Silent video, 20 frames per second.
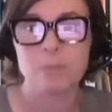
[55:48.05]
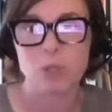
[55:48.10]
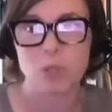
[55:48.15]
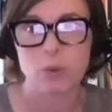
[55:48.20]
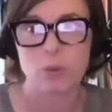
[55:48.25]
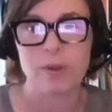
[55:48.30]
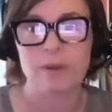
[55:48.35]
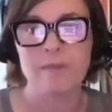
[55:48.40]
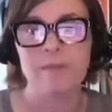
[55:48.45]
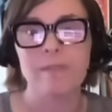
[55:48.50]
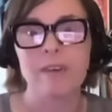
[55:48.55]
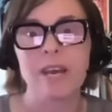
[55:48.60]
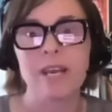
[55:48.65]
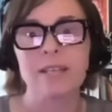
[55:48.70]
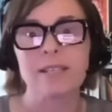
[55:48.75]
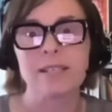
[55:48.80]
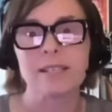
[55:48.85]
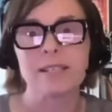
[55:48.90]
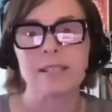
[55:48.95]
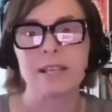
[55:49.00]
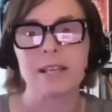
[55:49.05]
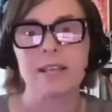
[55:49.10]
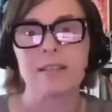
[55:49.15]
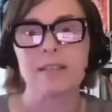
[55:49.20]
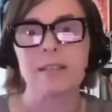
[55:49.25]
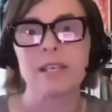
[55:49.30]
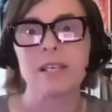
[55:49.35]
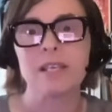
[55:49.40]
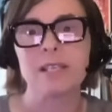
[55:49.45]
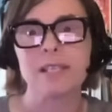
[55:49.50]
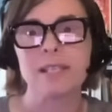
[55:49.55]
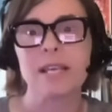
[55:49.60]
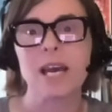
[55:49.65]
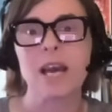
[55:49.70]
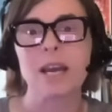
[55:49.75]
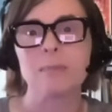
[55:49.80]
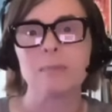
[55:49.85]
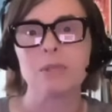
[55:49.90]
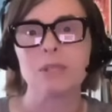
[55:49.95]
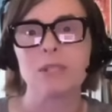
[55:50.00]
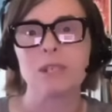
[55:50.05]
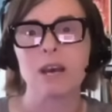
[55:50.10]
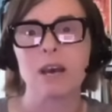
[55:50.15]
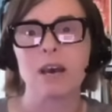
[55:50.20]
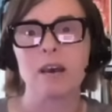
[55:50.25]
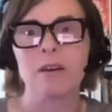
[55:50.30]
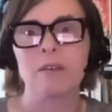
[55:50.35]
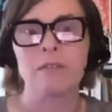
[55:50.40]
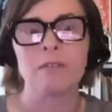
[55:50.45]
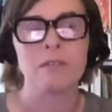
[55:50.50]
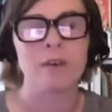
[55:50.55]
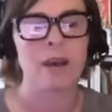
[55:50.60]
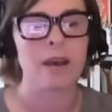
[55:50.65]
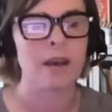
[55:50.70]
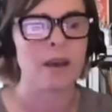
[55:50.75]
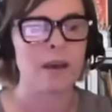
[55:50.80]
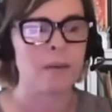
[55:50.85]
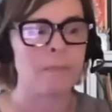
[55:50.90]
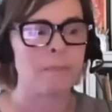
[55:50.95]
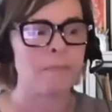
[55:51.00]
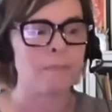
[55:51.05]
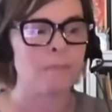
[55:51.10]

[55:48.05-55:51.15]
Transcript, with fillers: to invest in these types of um,